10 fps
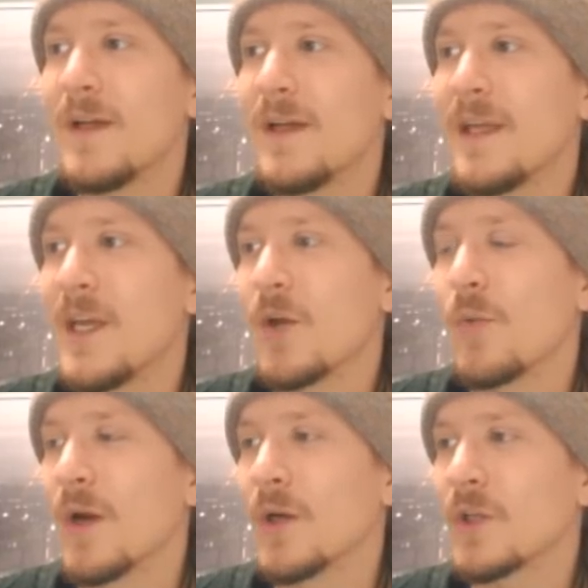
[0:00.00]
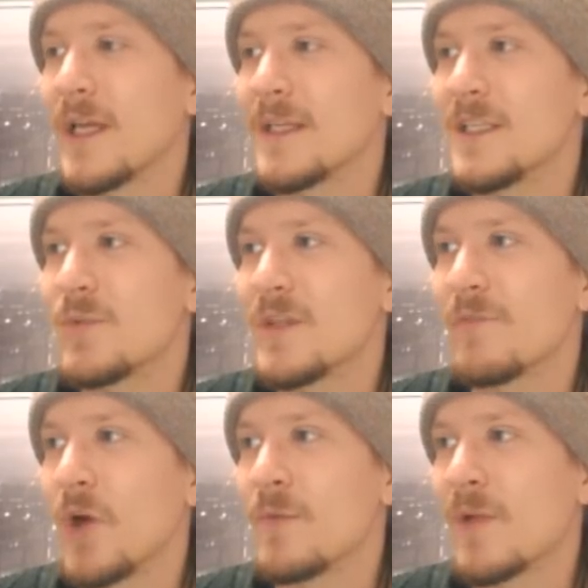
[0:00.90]
here where it looked like this was a
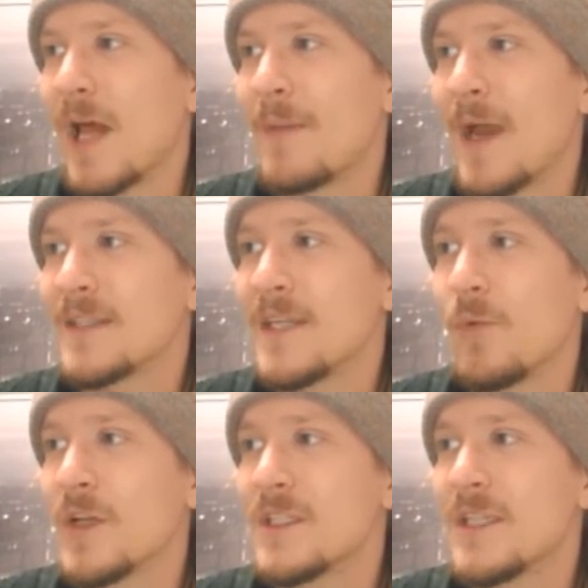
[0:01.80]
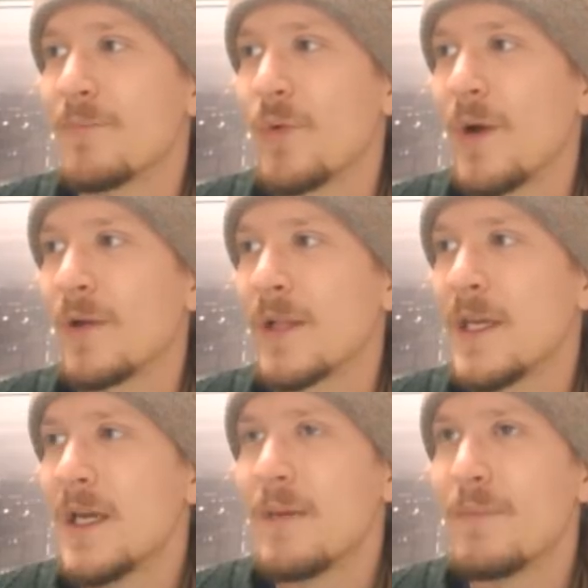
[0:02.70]
volume climax. And it was temporarily.
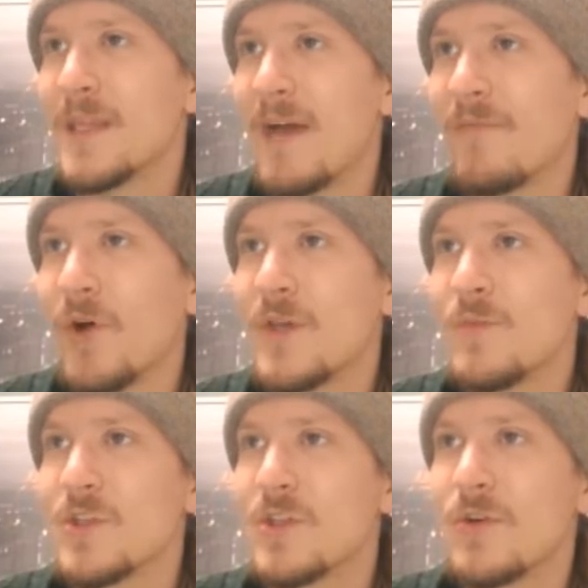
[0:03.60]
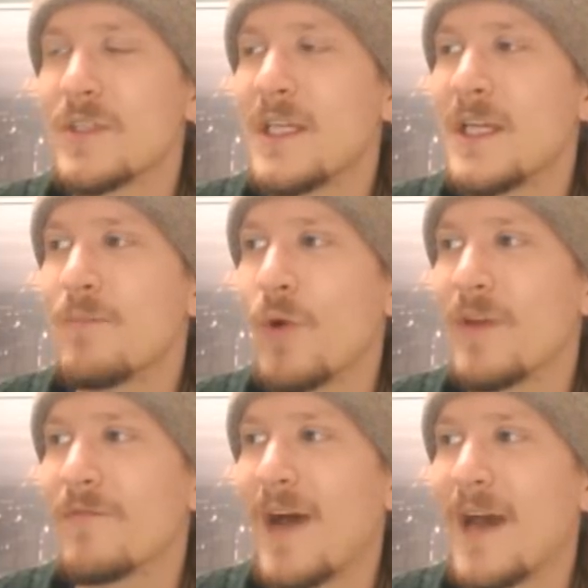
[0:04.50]
But that volume was
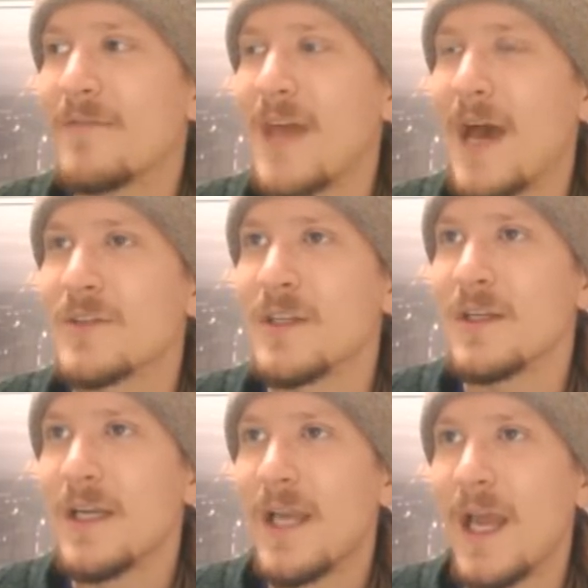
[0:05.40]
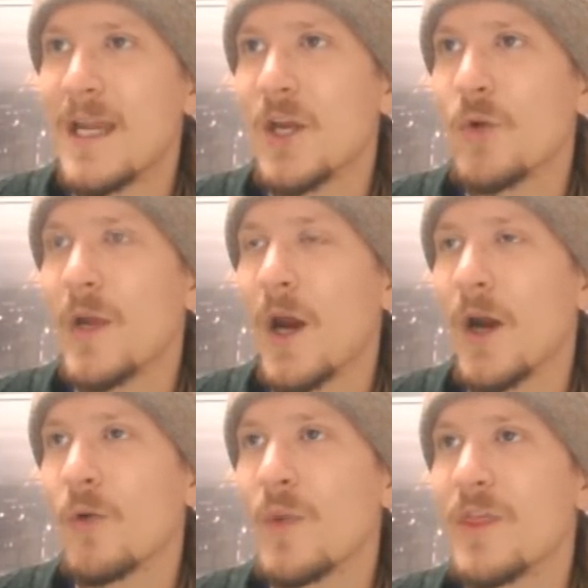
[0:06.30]
13.5 thousand. And here we are
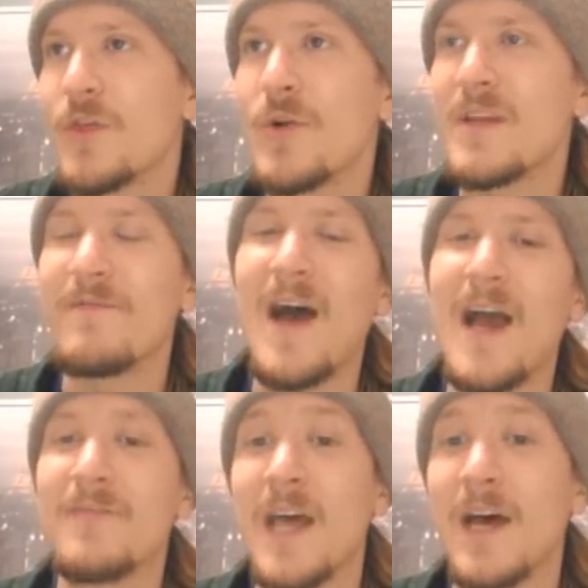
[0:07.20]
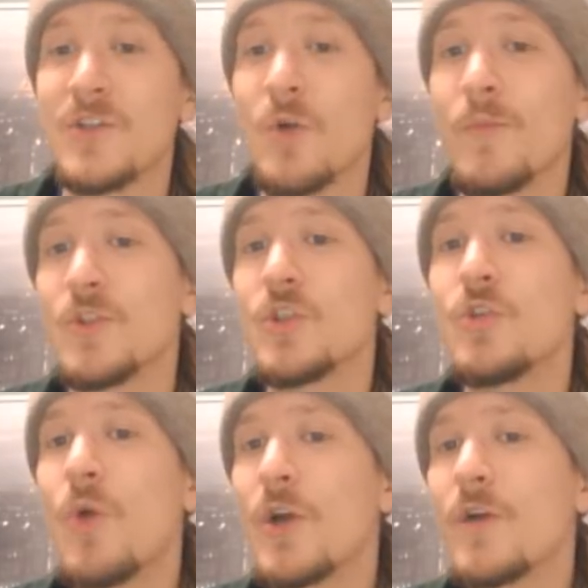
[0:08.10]
with 35,000, almost
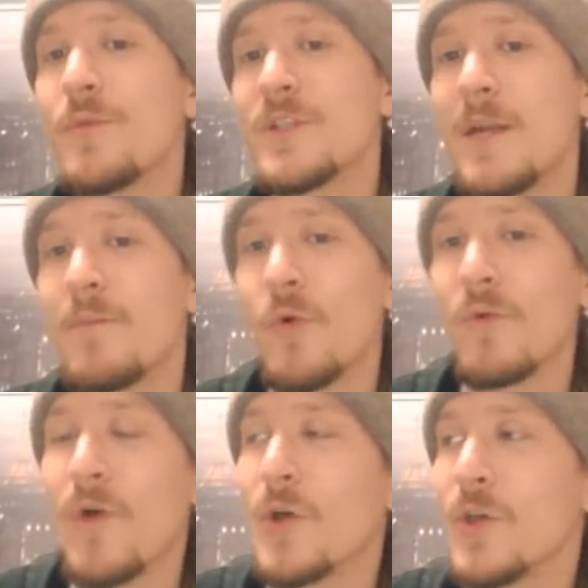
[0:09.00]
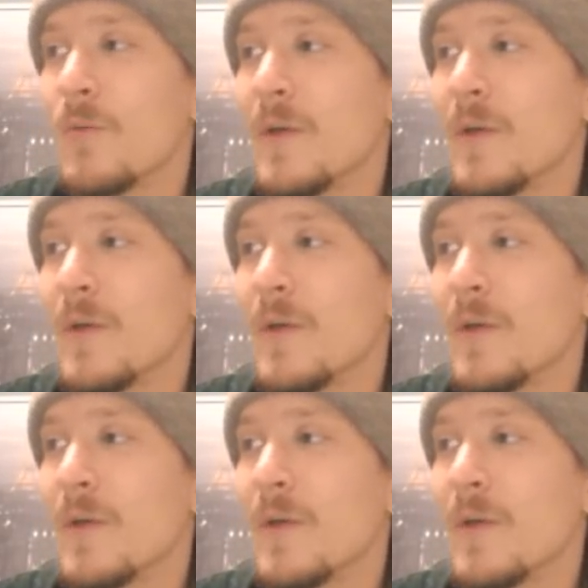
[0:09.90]
200% more volume.